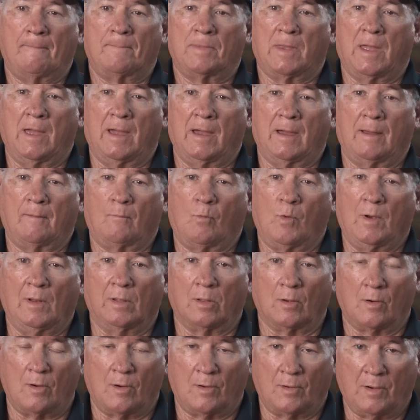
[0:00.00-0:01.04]
And we
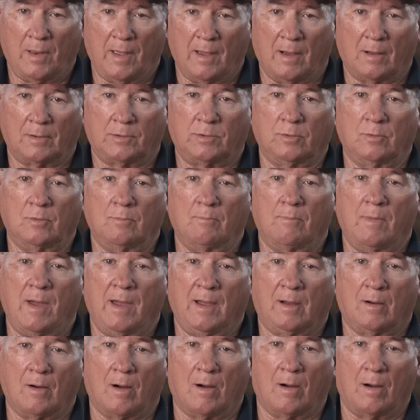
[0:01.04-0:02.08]
learned how to
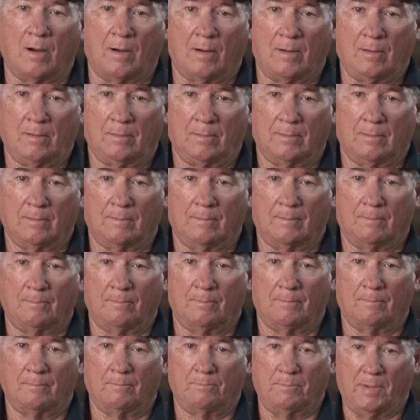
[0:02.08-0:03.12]
make our
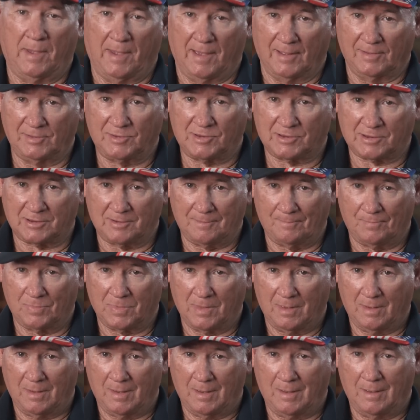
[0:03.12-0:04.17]
beds
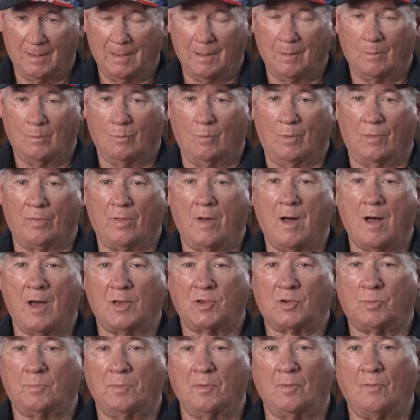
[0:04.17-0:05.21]
with
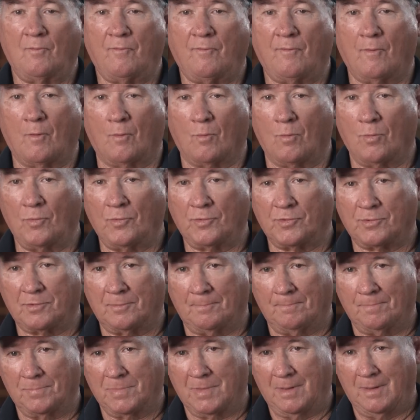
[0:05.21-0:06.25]
hospital folds.
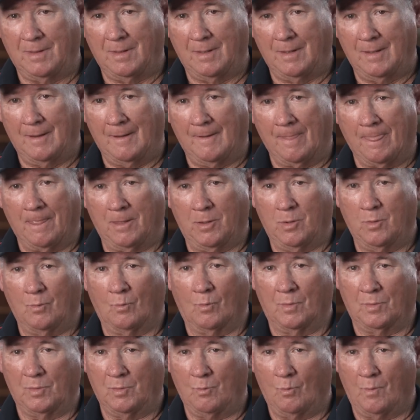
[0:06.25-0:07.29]

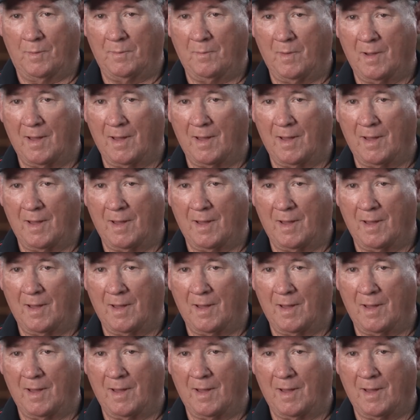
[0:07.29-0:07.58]
When we